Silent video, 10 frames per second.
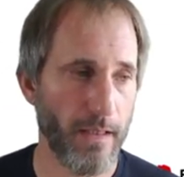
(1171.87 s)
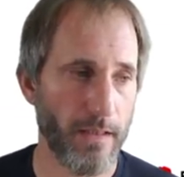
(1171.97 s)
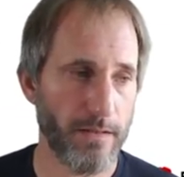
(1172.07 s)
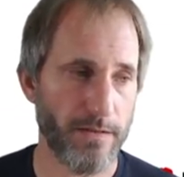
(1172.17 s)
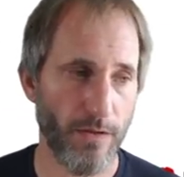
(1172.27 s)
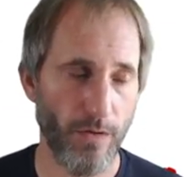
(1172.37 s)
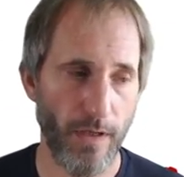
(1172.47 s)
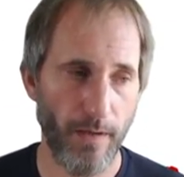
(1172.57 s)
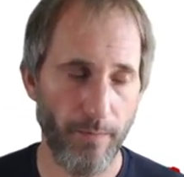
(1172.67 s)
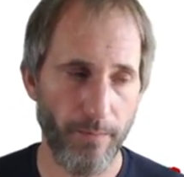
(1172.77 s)
So
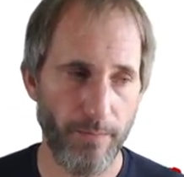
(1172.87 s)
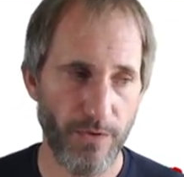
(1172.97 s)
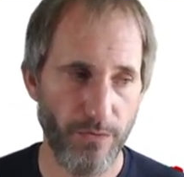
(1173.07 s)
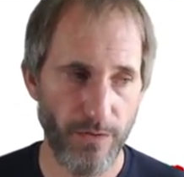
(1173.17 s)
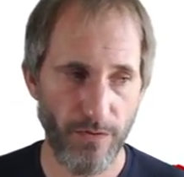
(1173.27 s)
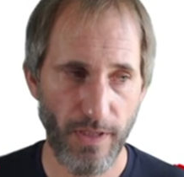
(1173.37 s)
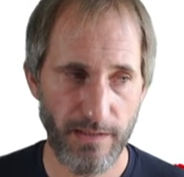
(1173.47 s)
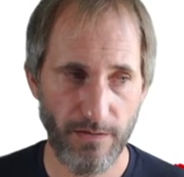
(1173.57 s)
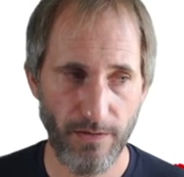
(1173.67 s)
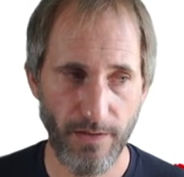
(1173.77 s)
um, CRIU
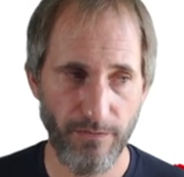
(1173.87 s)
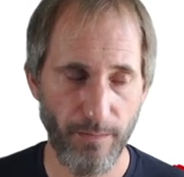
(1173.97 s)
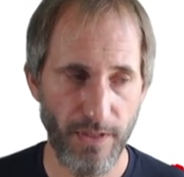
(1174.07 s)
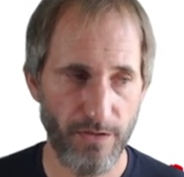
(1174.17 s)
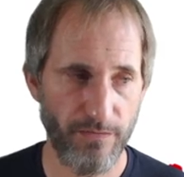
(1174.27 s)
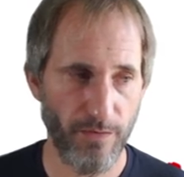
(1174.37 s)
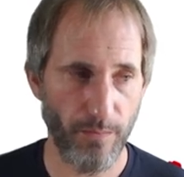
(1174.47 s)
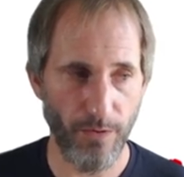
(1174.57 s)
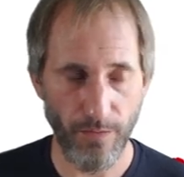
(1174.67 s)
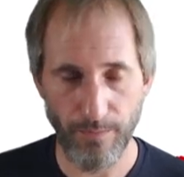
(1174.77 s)
collects all the information
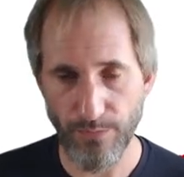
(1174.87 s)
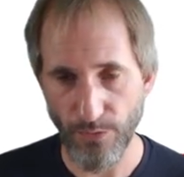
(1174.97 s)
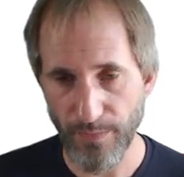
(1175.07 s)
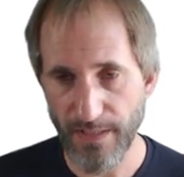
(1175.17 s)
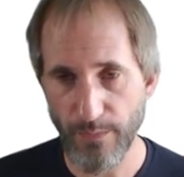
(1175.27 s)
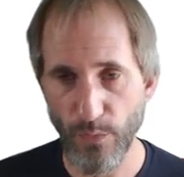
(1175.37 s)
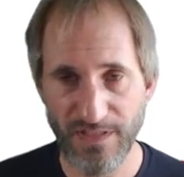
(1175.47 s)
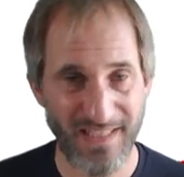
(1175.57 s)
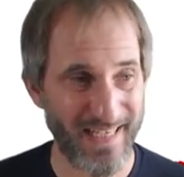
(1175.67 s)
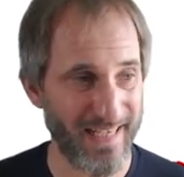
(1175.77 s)
from ProPIT.
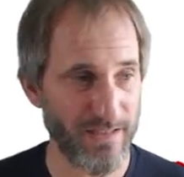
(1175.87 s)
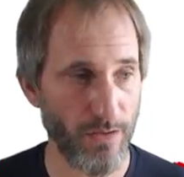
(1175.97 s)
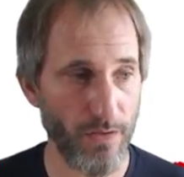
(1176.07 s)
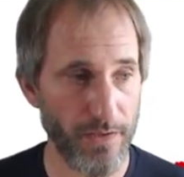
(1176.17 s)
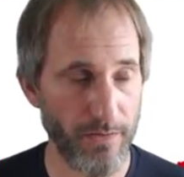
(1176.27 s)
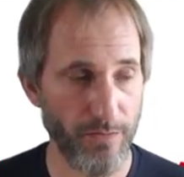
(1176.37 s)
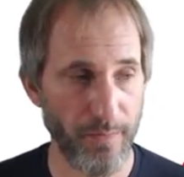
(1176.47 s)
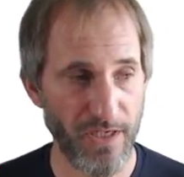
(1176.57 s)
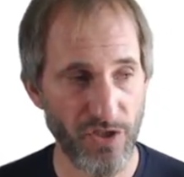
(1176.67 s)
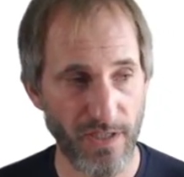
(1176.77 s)
Once it has all the
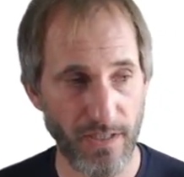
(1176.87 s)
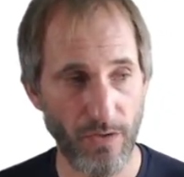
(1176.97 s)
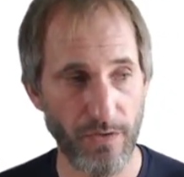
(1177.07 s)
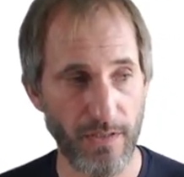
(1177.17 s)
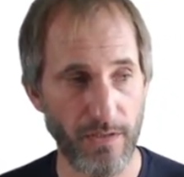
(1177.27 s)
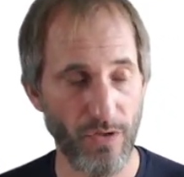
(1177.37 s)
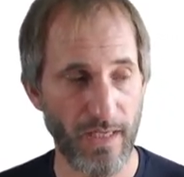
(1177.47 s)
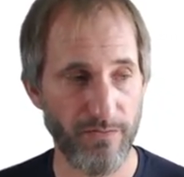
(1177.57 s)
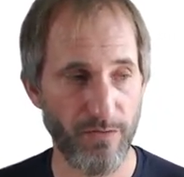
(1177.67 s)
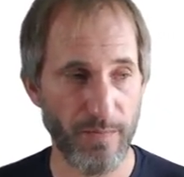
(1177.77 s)
information it can
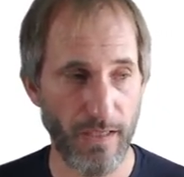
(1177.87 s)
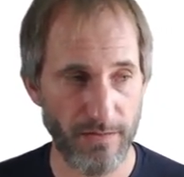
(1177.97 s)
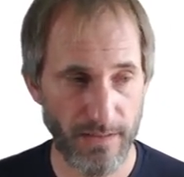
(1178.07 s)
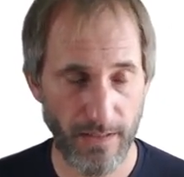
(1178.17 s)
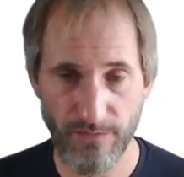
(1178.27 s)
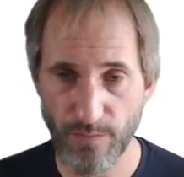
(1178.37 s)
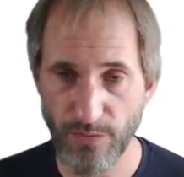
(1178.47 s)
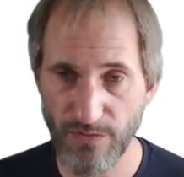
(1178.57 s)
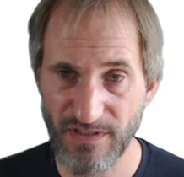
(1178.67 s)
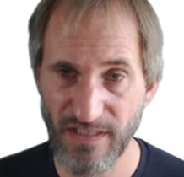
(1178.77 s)
collect from the outside of the
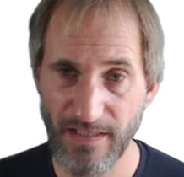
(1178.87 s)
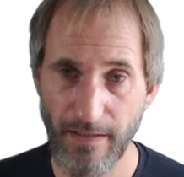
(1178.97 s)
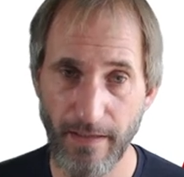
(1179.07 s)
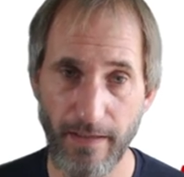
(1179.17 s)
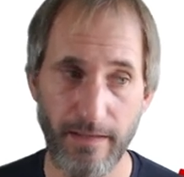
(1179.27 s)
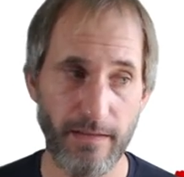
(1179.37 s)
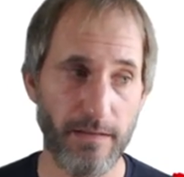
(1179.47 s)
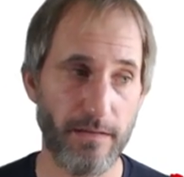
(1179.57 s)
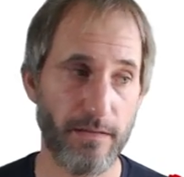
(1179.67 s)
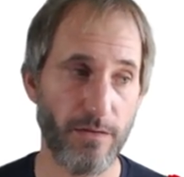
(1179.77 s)
process, it
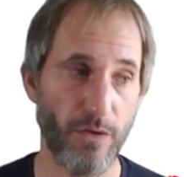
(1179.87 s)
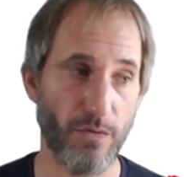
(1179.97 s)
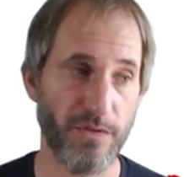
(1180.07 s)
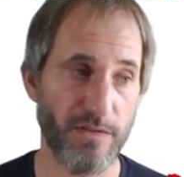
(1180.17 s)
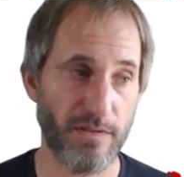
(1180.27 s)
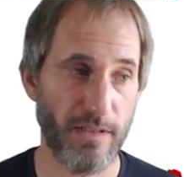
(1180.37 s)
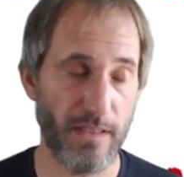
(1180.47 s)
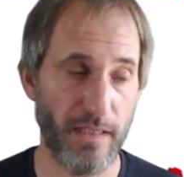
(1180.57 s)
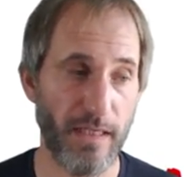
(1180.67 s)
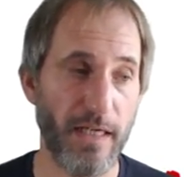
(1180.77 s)
goes
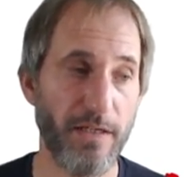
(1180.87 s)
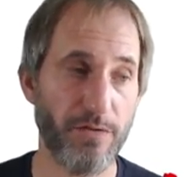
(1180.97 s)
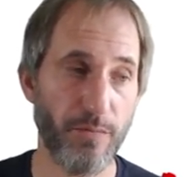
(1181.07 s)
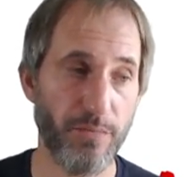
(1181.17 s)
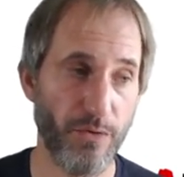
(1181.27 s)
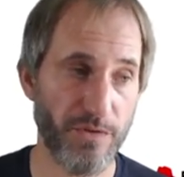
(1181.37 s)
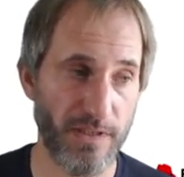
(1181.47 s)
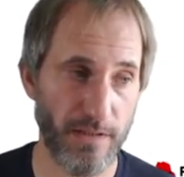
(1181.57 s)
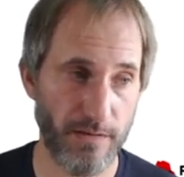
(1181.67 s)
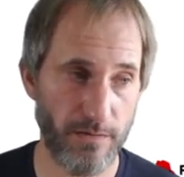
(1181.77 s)
into the
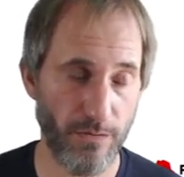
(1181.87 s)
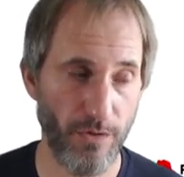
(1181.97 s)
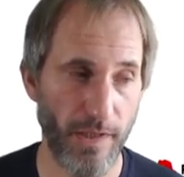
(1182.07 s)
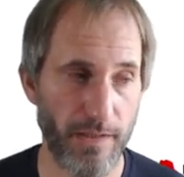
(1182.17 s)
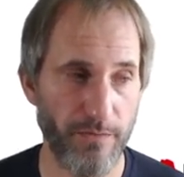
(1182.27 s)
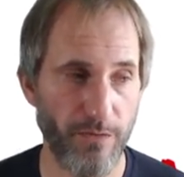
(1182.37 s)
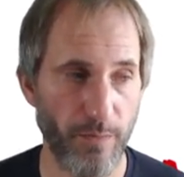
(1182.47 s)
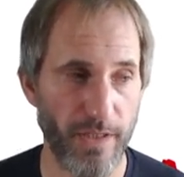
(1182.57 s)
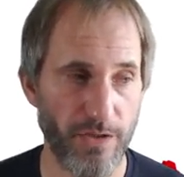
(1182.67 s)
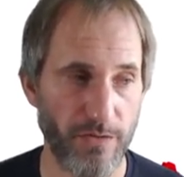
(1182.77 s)
process to collect
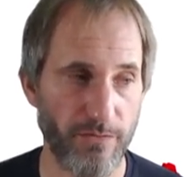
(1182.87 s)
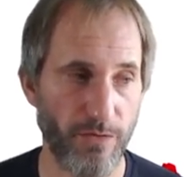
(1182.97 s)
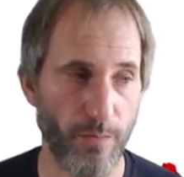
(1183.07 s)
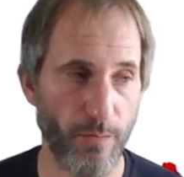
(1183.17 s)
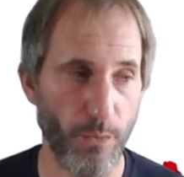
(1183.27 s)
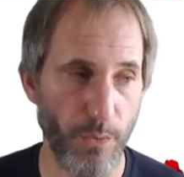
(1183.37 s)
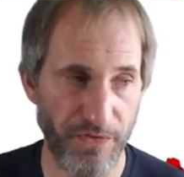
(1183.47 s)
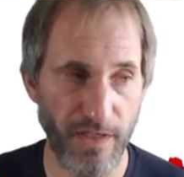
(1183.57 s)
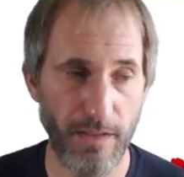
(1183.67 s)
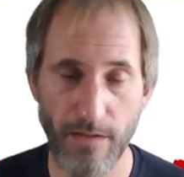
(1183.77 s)
information from
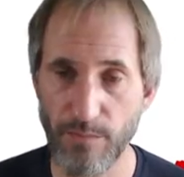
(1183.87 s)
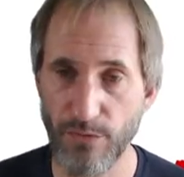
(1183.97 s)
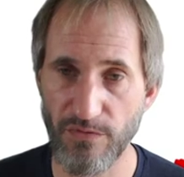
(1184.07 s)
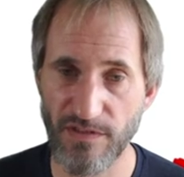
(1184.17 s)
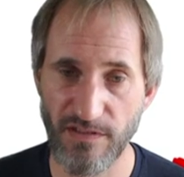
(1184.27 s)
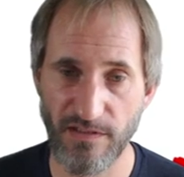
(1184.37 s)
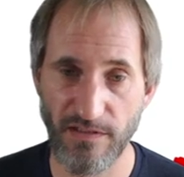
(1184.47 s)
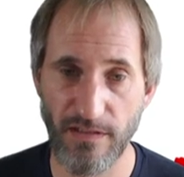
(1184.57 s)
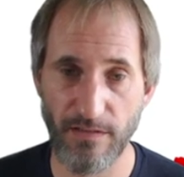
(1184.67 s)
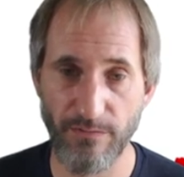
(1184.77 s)
within the
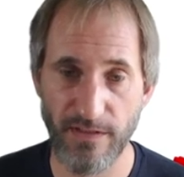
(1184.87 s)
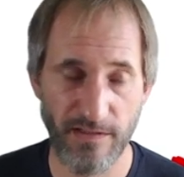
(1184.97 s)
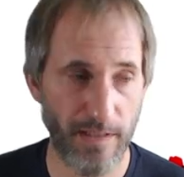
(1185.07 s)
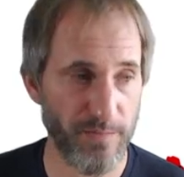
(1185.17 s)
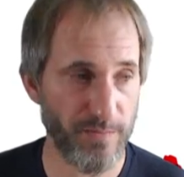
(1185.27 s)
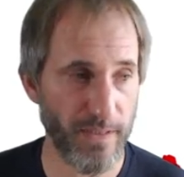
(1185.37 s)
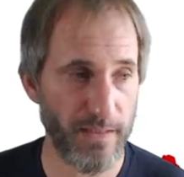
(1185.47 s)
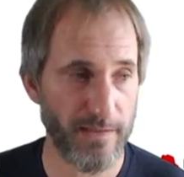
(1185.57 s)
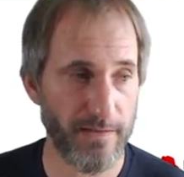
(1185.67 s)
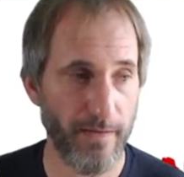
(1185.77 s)
process's address
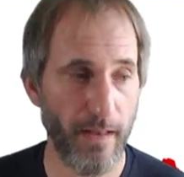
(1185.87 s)
namespace.